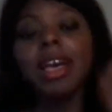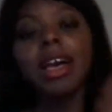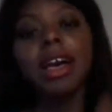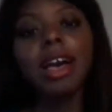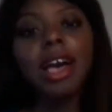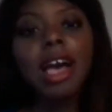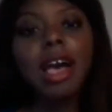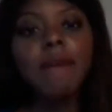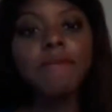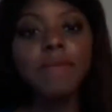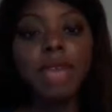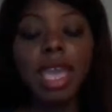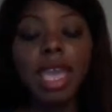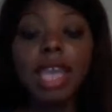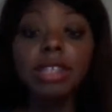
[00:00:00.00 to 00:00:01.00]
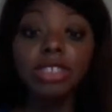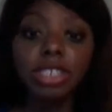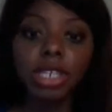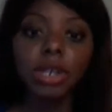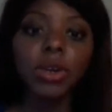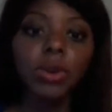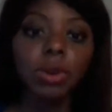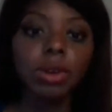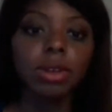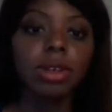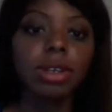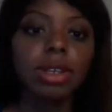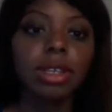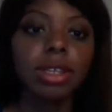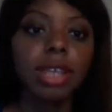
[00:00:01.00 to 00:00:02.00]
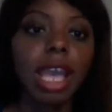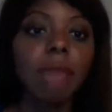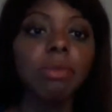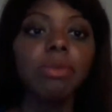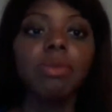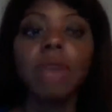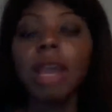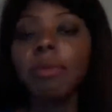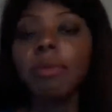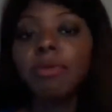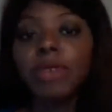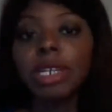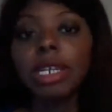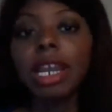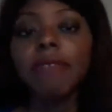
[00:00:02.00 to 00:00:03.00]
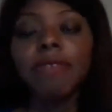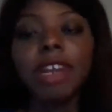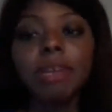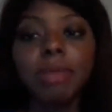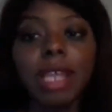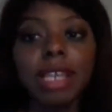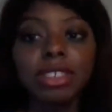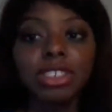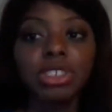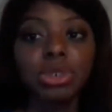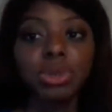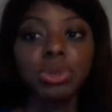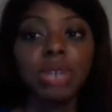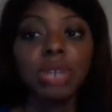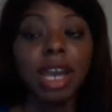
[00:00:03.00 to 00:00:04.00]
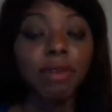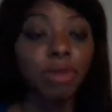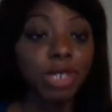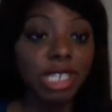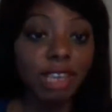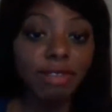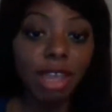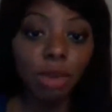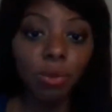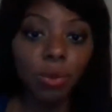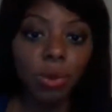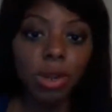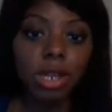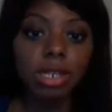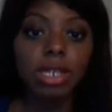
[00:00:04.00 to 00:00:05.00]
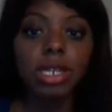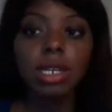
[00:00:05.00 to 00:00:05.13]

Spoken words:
And so I'm very blessed to have received that award.